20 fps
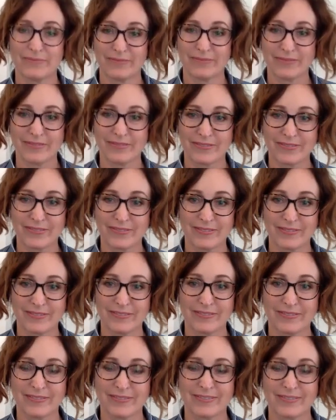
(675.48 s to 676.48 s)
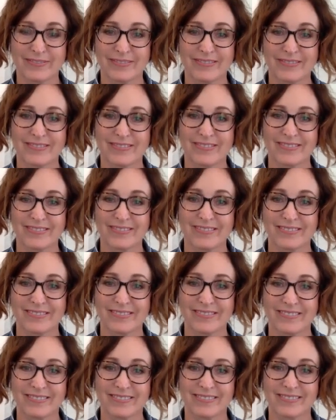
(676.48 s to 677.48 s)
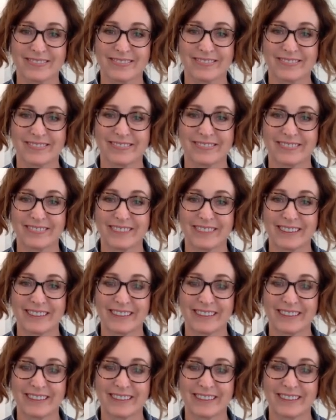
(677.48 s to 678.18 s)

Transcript: The person shown says nothing.